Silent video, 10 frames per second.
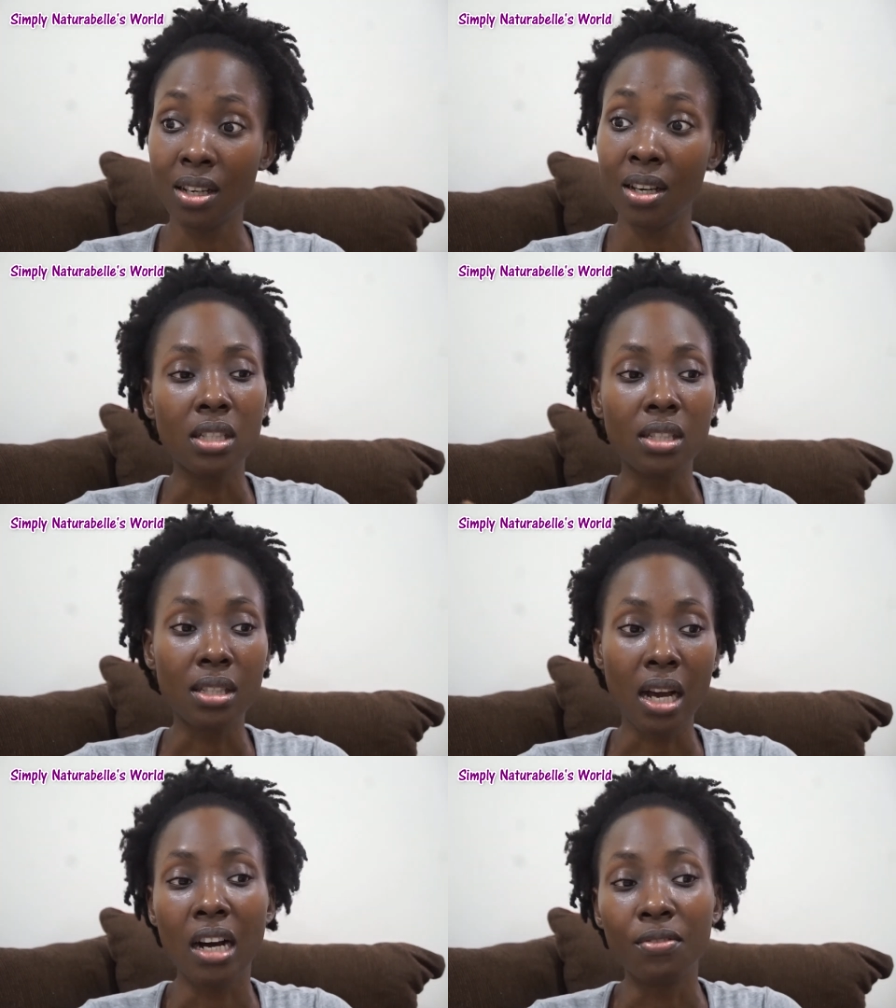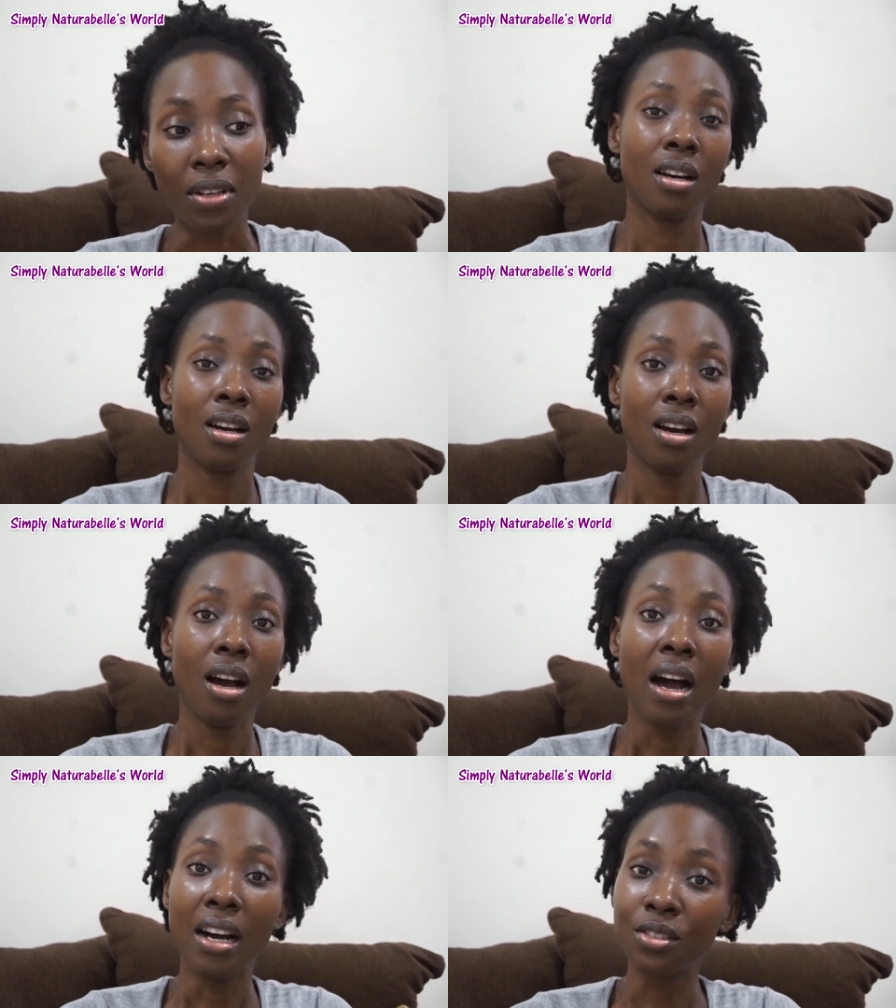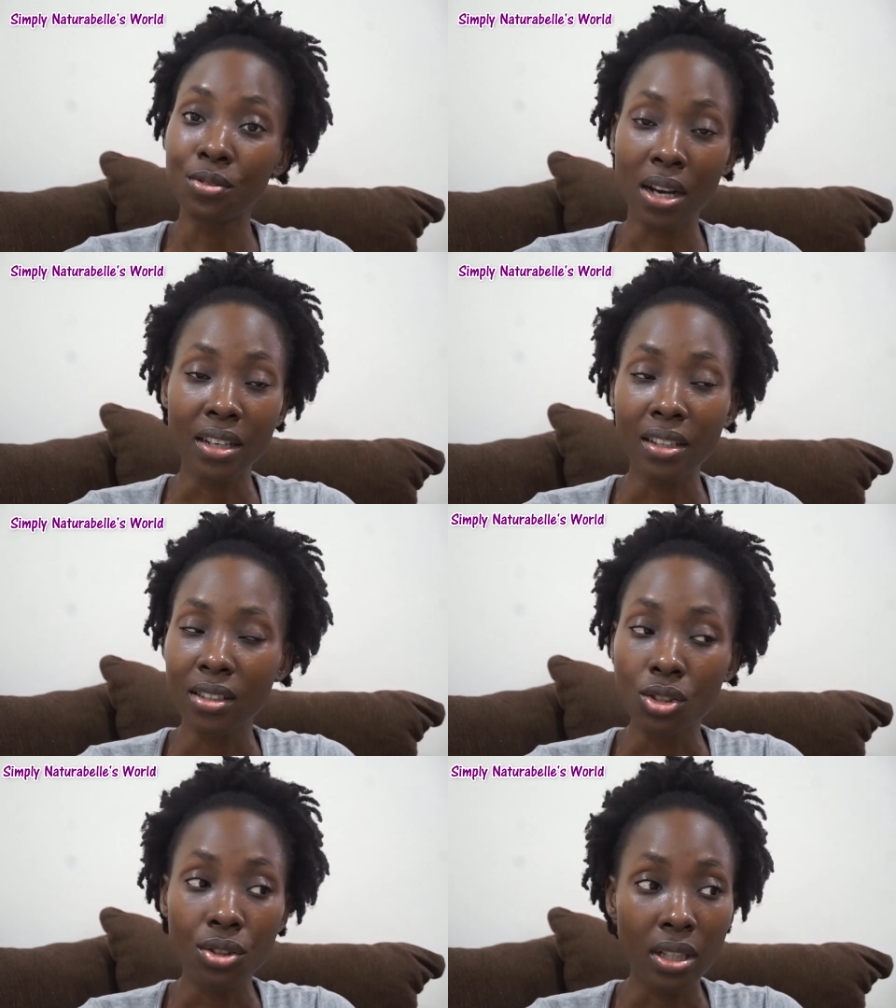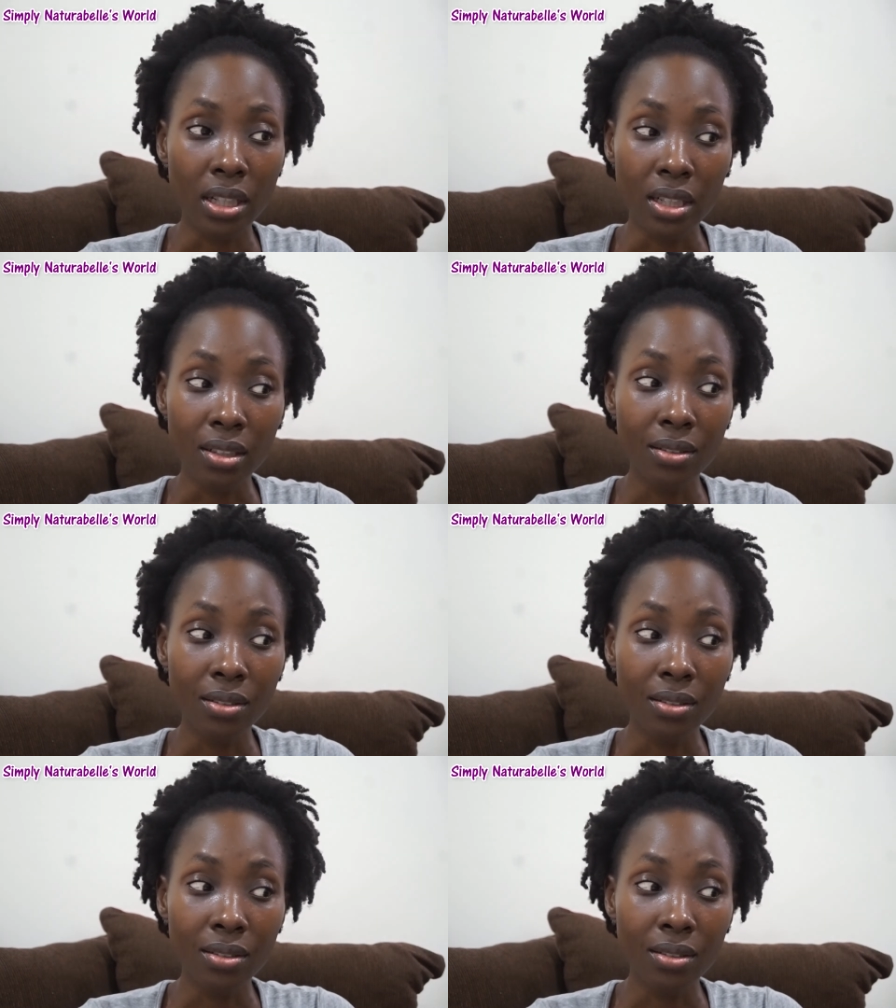the staff at Radica's Trading